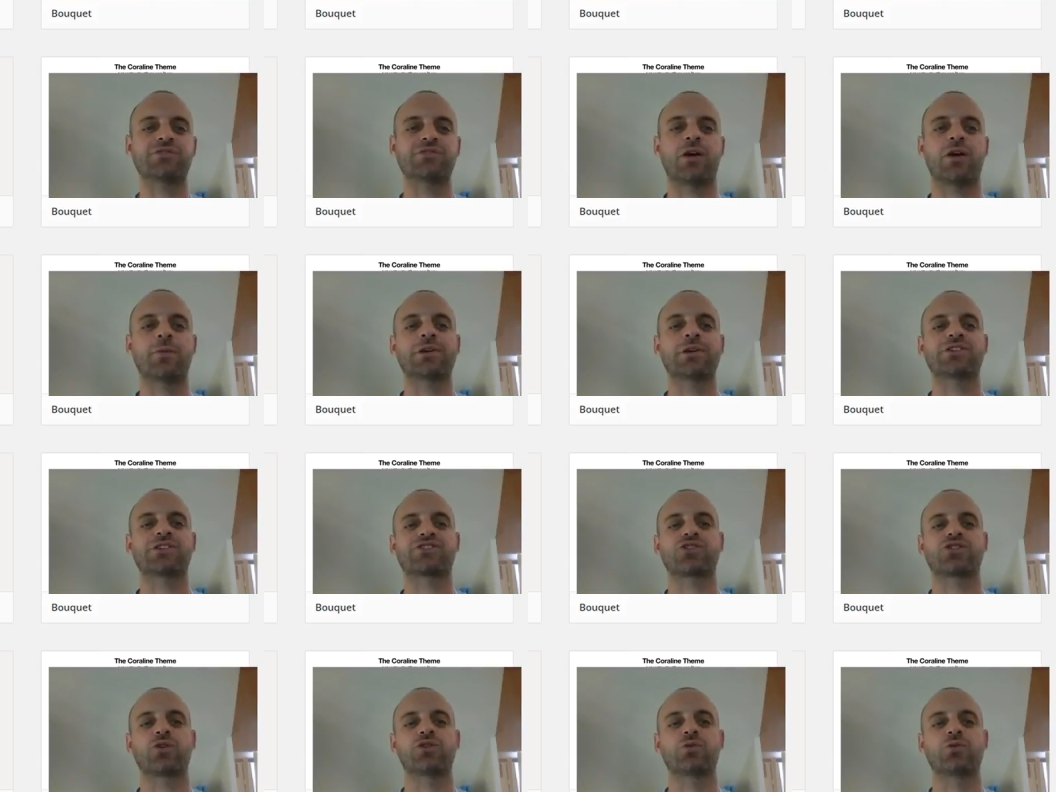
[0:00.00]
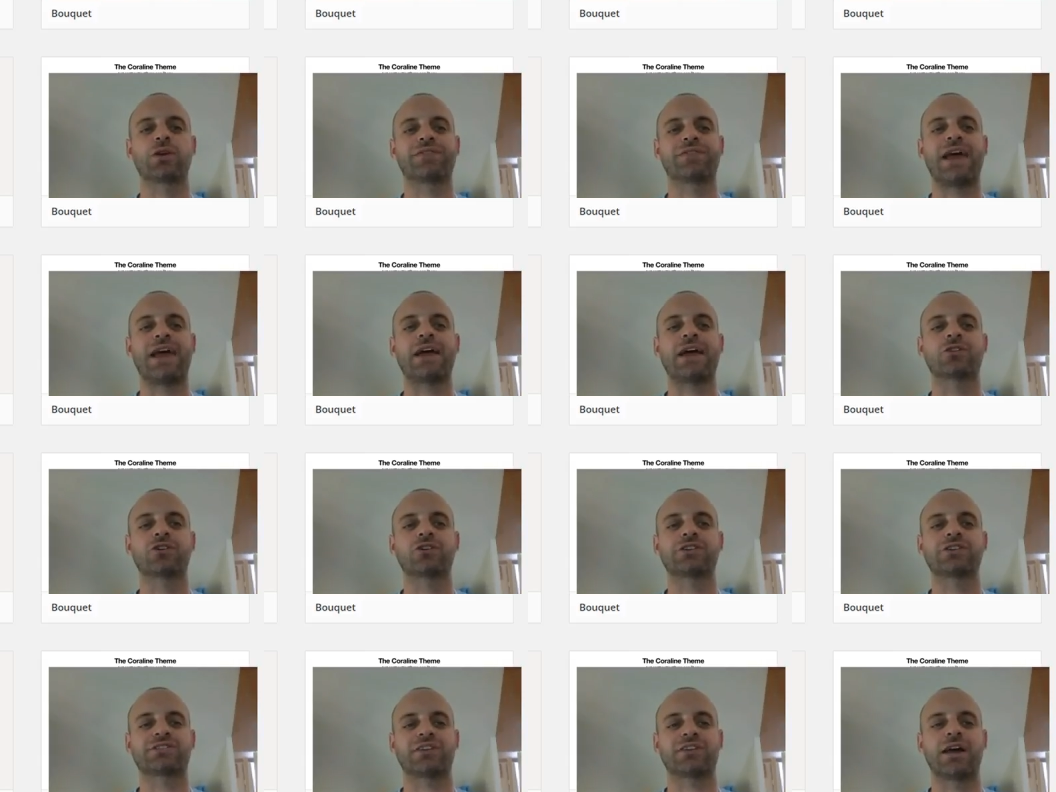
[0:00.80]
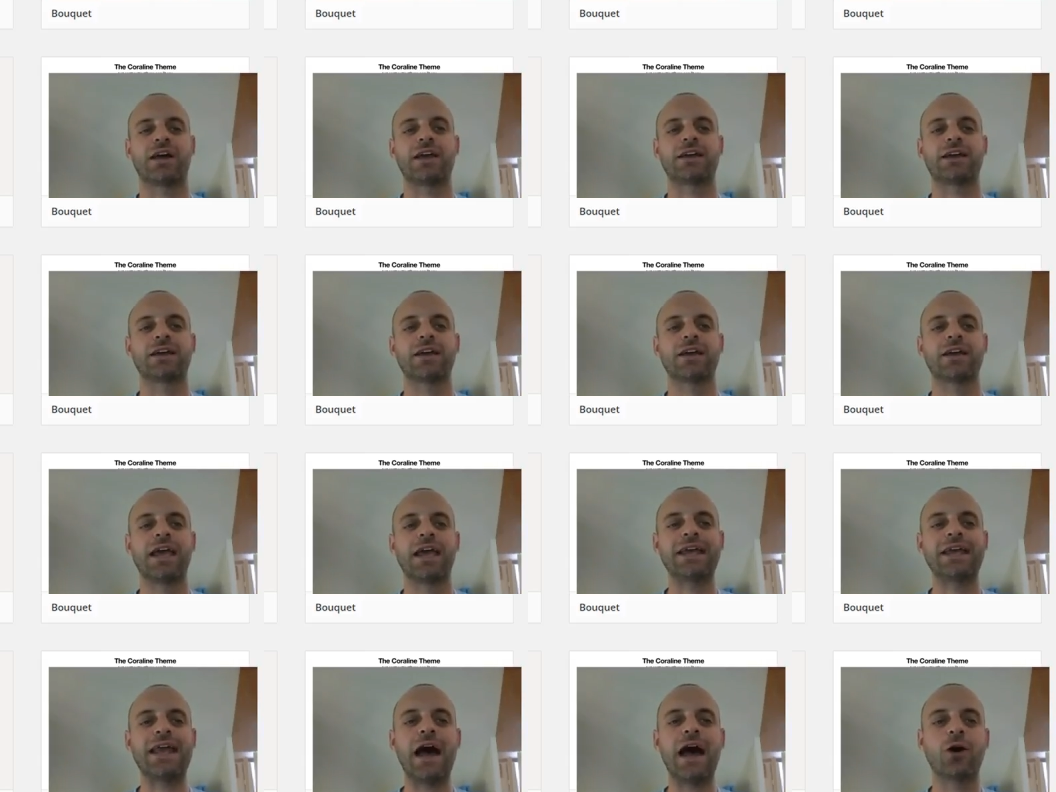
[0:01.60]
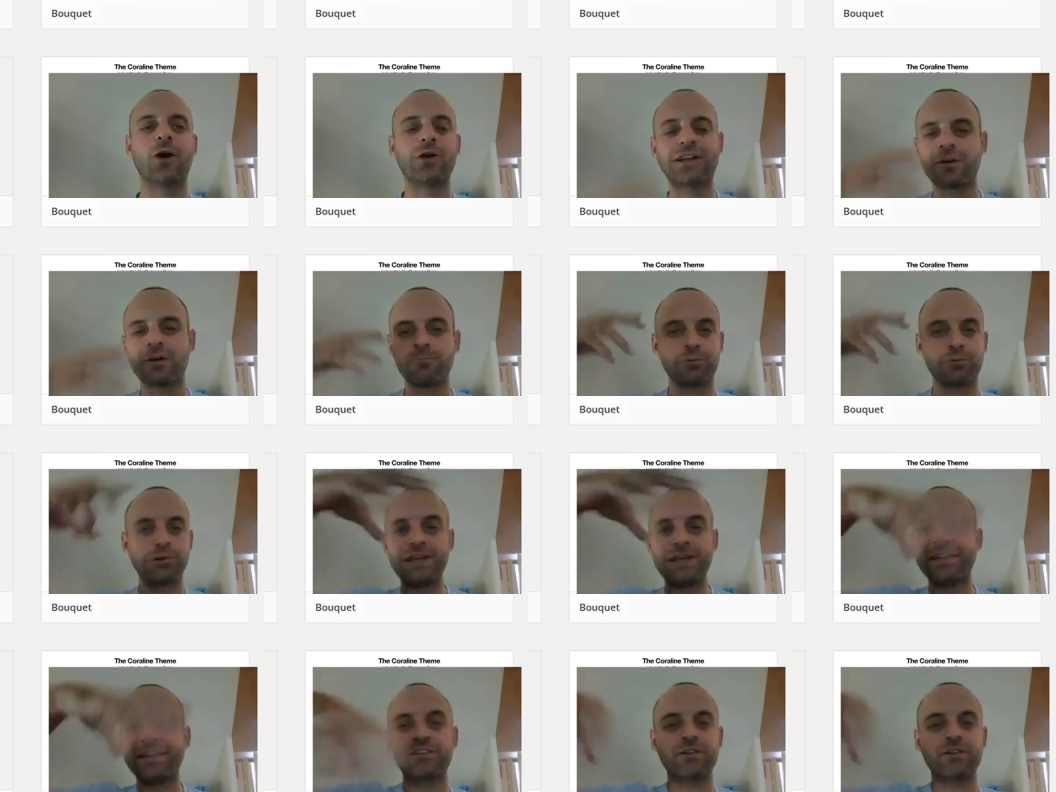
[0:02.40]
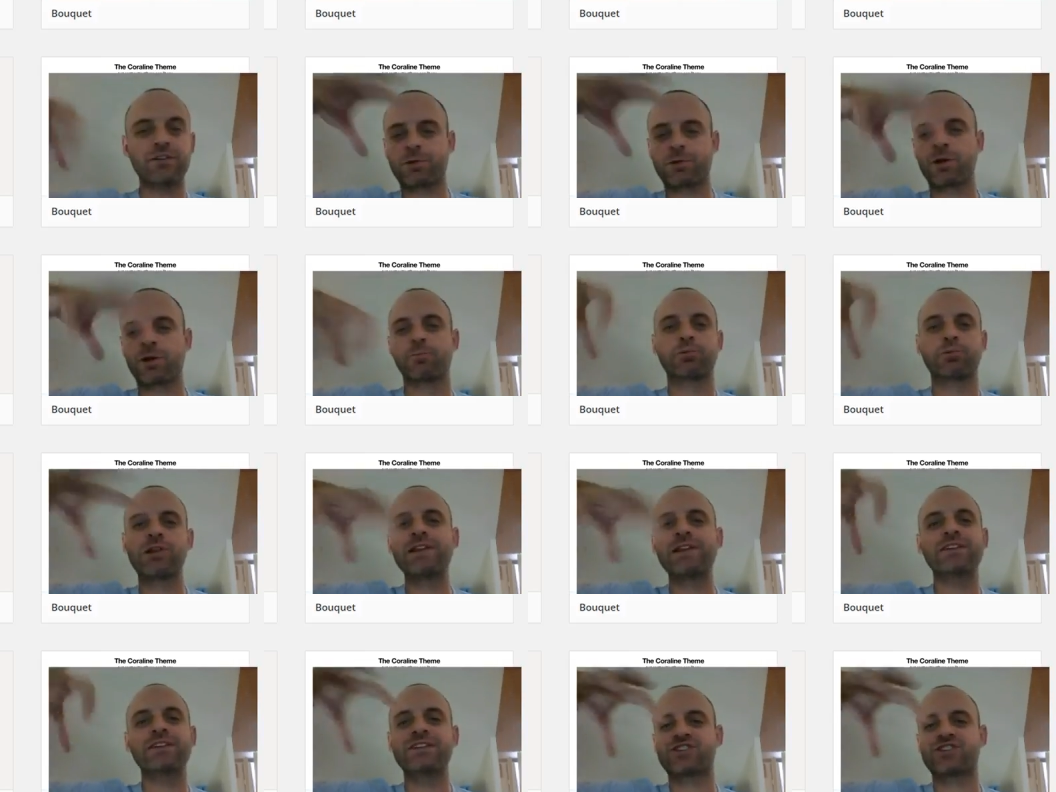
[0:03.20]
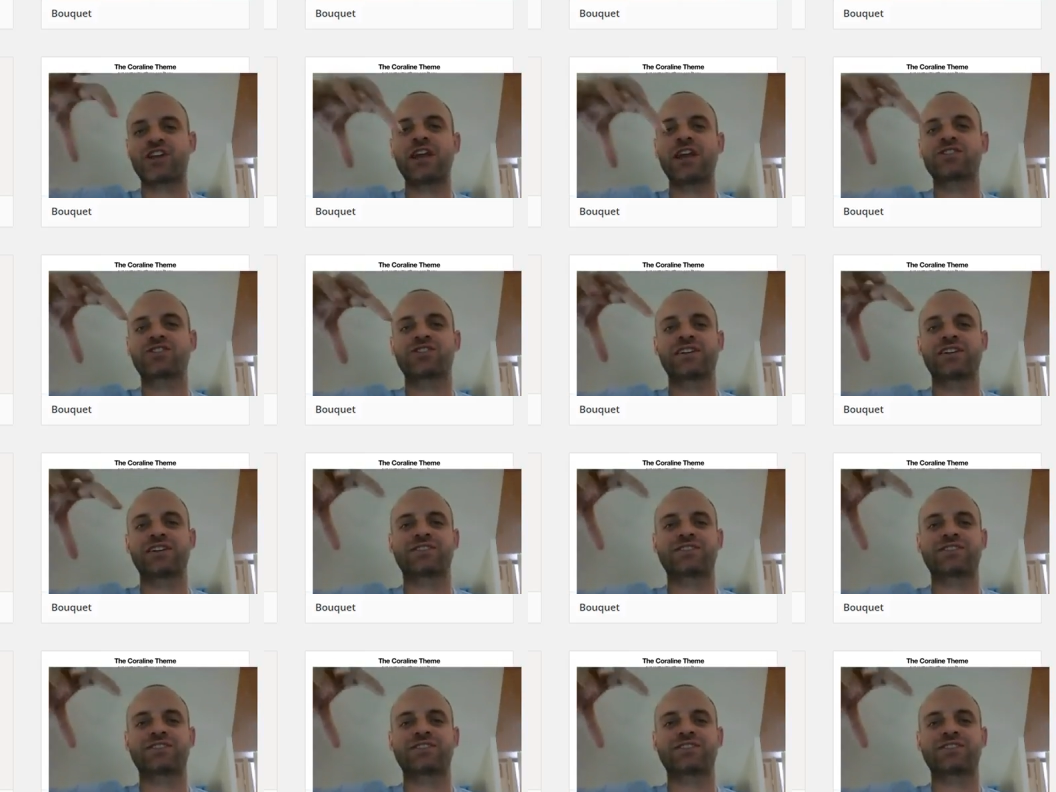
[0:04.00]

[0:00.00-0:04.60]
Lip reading: So I'm going to show you what that looks like and how it completely changed the